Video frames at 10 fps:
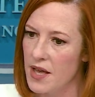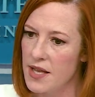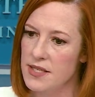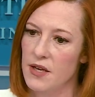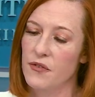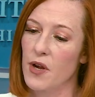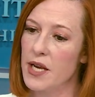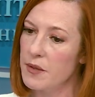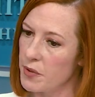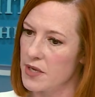is that for
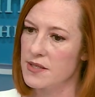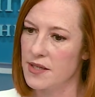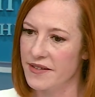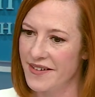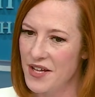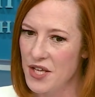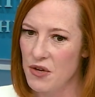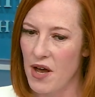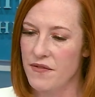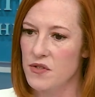any president,
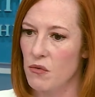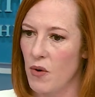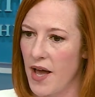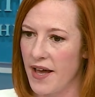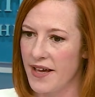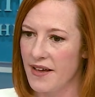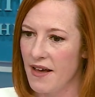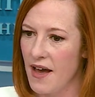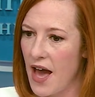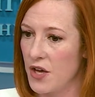you have to weigh
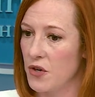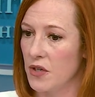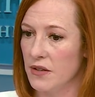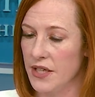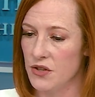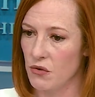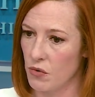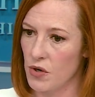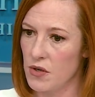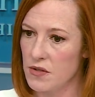how you can lead the
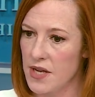world,